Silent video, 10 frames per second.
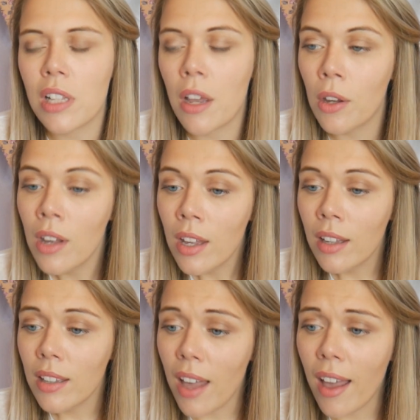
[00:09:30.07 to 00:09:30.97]
So
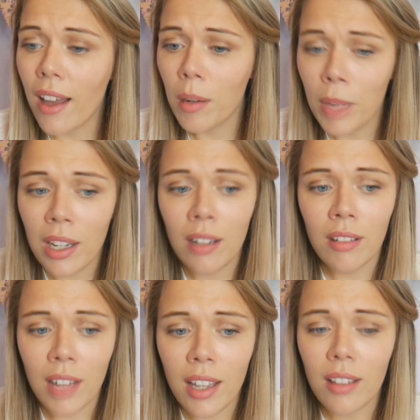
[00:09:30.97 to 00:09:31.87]
yeah, I
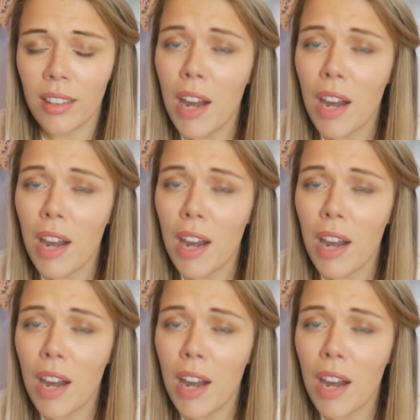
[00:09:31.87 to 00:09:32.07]
mean, like,